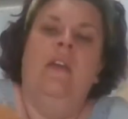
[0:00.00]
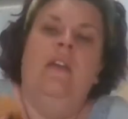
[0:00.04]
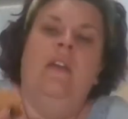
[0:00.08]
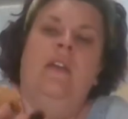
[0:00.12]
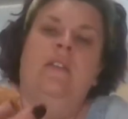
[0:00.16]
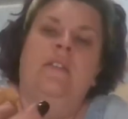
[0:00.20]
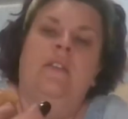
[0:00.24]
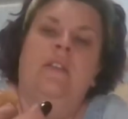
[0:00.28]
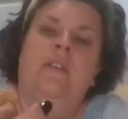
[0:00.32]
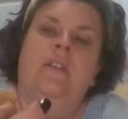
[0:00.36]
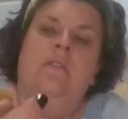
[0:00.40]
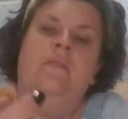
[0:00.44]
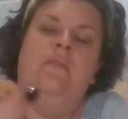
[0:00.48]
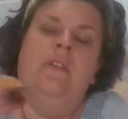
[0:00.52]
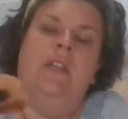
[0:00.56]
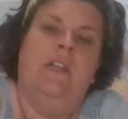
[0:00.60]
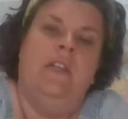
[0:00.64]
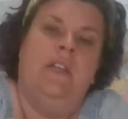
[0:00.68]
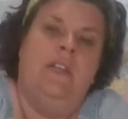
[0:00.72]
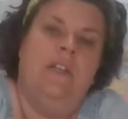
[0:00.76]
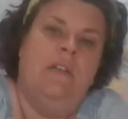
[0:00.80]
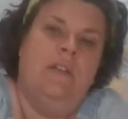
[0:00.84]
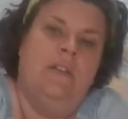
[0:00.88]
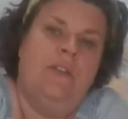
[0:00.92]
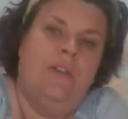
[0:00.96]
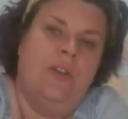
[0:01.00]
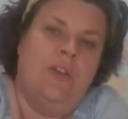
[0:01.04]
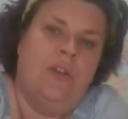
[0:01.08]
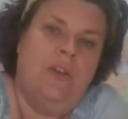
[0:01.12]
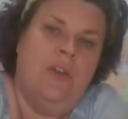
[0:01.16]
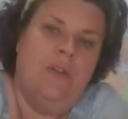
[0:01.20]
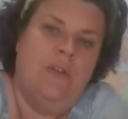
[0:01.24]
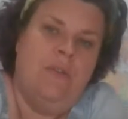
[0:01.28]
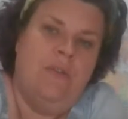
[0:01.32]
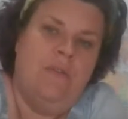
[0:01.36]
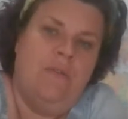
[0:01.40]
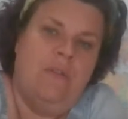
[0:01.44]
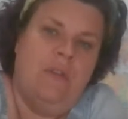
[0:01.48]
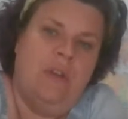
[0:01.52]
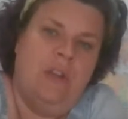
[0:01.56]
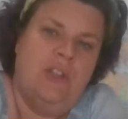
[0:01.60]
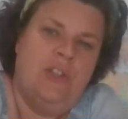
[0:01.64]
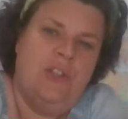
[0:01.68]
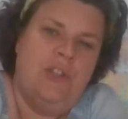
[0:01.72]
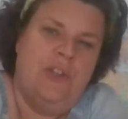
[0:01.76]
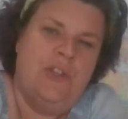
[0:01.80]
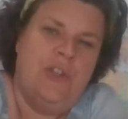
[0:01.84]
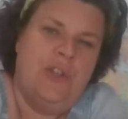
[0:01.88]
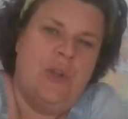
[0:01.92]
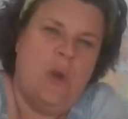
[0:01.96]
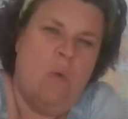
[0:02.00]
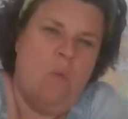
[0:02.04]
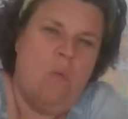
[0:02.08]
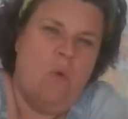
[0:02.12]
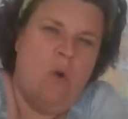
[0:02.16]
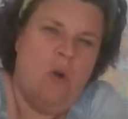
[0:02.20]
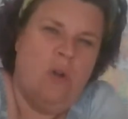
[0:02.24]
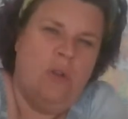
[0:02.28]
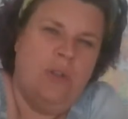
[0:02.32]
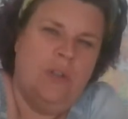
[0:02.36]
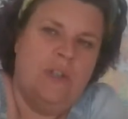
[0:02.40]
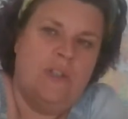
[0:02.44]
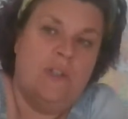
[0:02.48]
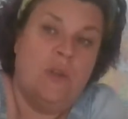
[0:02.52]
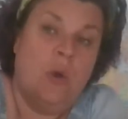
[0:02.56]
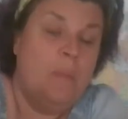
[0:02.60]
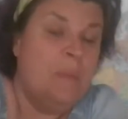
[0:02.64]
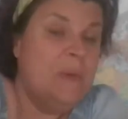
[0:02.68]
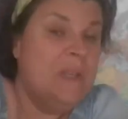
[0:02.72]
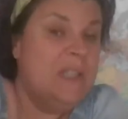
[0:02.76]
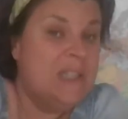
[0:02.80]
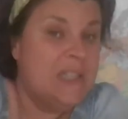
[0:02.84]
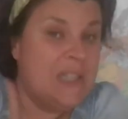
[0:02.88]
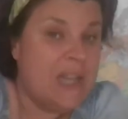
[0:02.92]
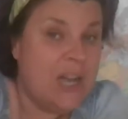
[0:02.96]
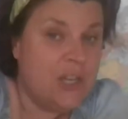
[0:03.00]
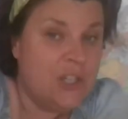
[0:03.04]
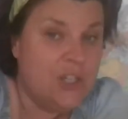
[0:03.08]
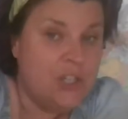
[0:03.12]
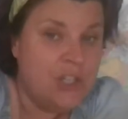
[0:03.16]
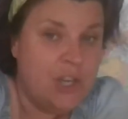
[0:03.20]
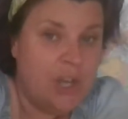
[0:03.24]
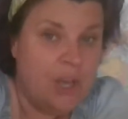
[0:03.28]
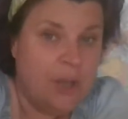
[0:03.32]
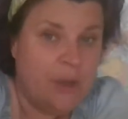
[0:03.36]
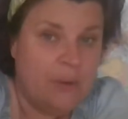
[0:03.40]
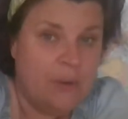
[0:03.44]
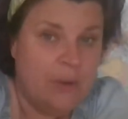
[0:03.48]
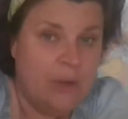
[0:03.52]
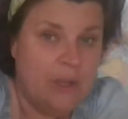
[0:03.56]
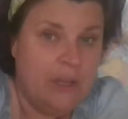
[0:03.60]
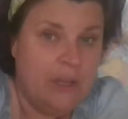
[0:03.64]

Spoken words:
I don't know, like a little cocoon. It's usually got walnuts or pistachio.